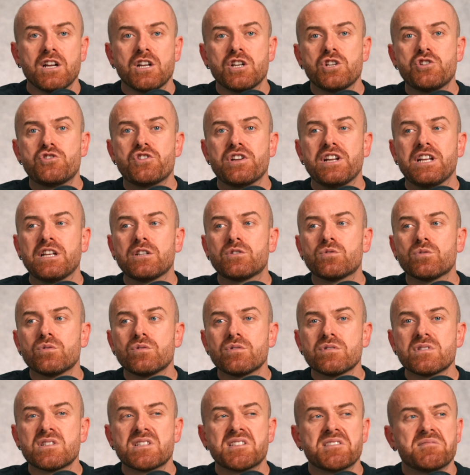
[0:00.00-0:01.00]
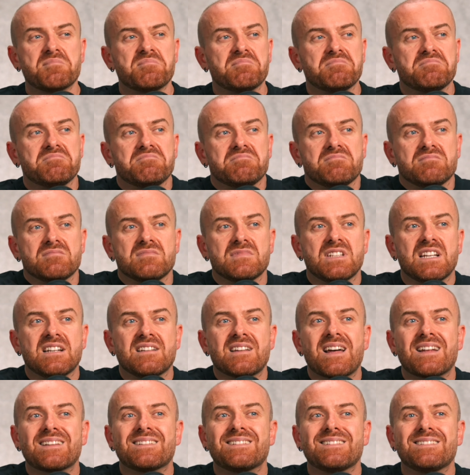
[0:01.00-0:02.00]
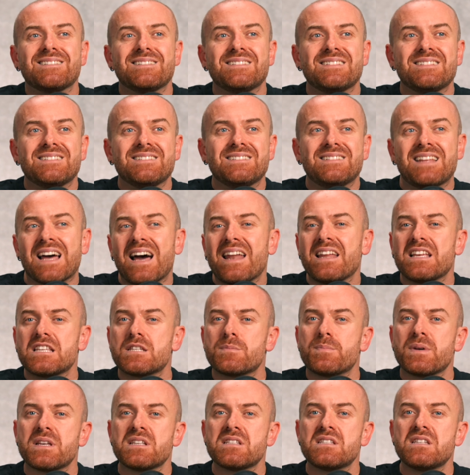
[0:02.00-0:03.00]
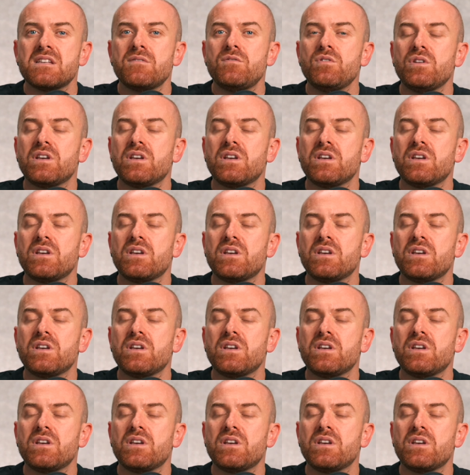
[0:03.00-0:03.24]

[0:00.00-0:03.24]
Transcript: Drilling tools, they're not that expensive.